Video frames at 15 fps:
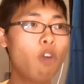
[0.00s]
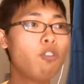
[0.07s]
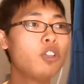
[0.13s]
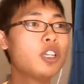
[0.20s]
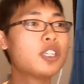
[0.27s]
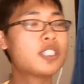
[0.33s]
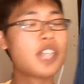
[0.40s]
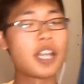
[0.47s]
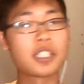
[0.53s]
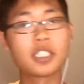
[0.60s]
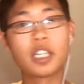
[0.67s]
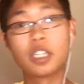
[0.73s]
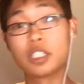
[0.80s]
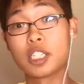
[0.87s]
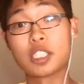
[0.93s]
Hopefully
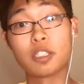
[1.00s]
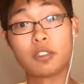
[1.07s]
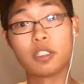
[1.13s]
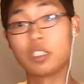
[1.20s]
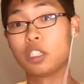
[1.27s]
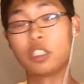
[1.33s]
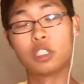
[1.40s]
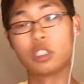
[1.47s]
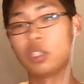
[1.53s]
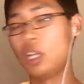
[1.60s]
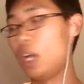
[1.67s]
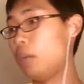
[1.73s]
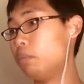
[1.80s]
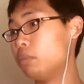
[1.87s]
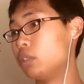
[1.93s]
Zack Snyder doesn't